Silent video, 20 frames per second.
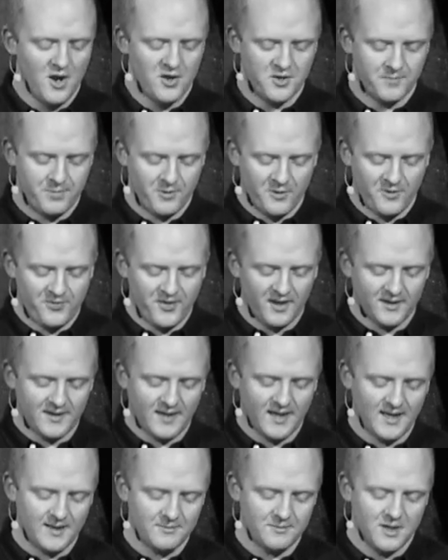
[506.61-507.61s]
The birth that
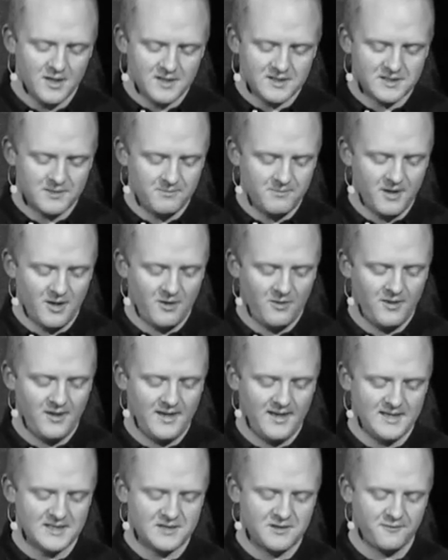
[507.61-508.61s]
came to
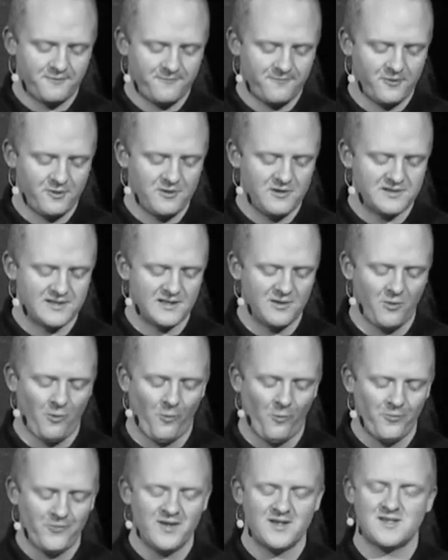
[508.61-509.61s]
Mary is the first and
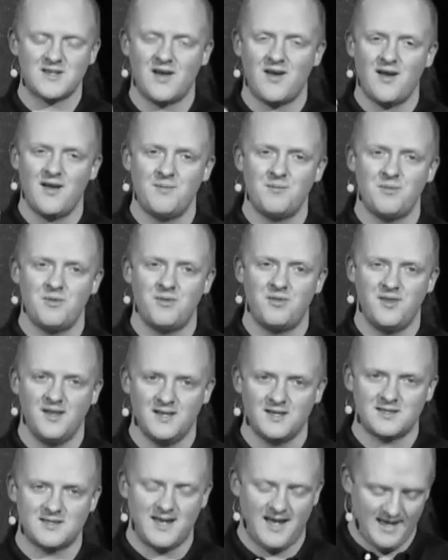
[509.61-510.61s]
only time
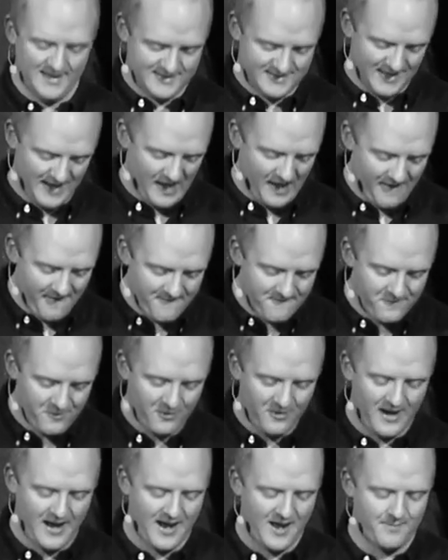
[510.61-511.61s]
this has
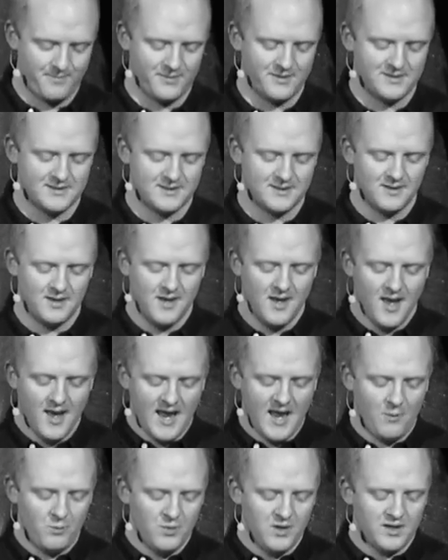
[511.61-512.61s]
ever happened.
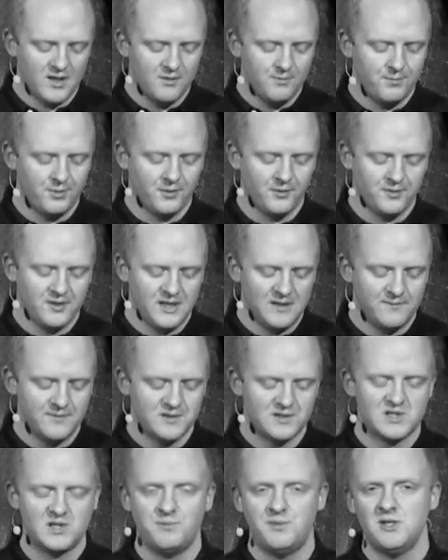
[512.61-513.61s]
And we can believe
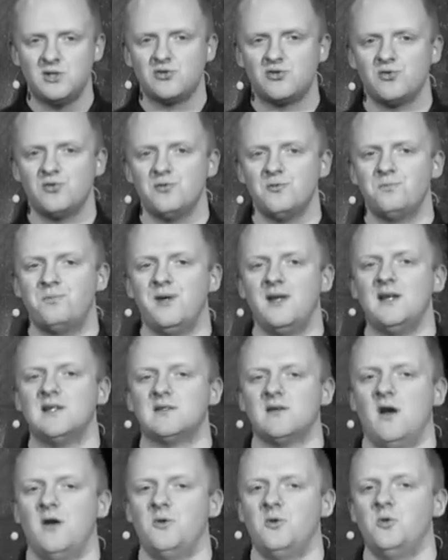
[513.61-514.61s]
it to be true
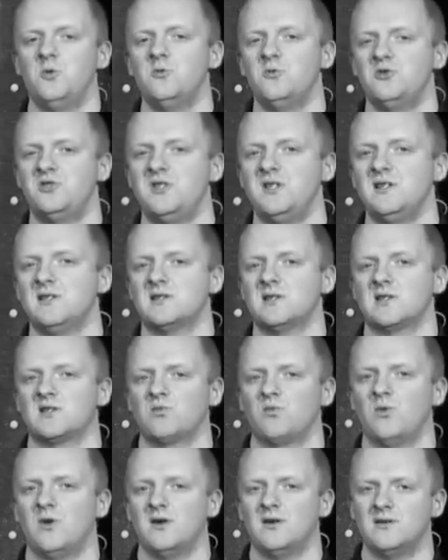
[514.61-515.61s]
based on who
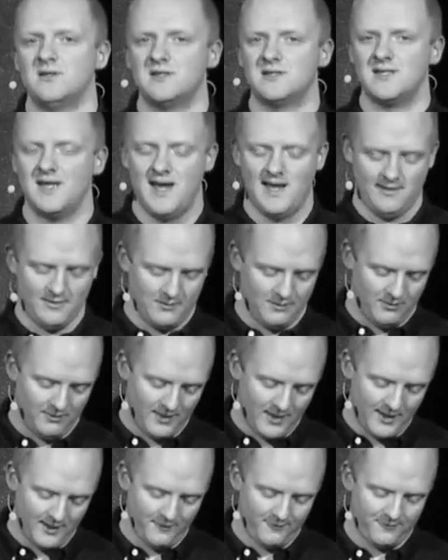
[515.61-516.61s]
Jesus was and the
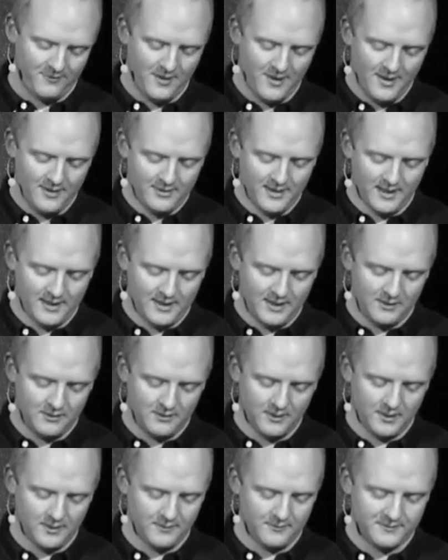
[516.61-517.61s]
life that he
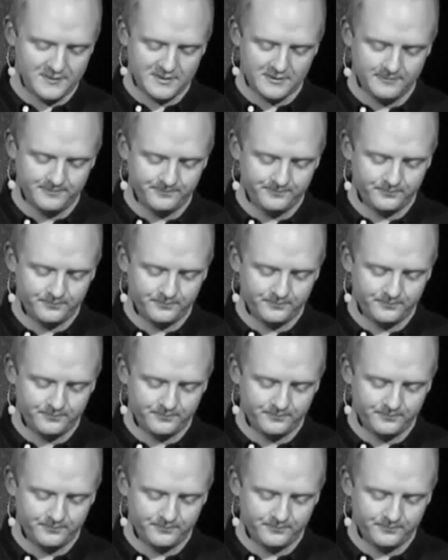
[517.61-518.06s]
lived.